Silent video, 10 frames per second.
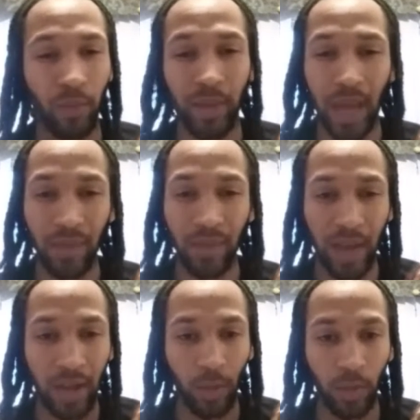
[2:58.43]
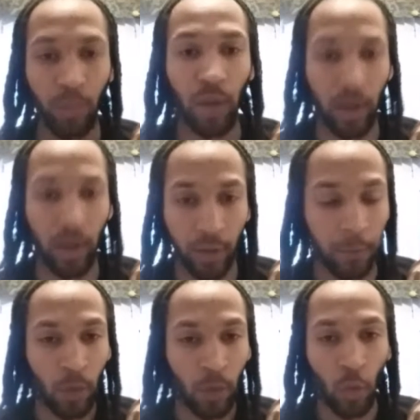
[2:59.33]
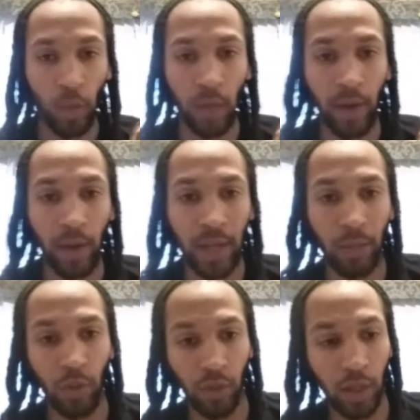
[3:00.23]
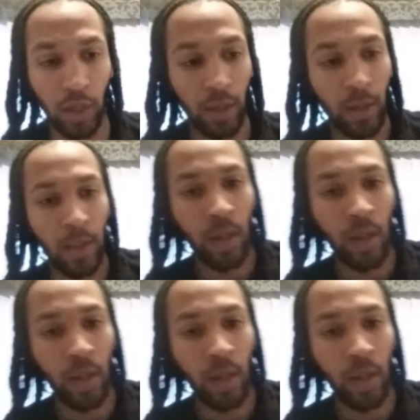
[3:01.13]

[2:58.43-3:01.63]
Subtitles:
I'm really heavy-handed with the product whenever I am using it.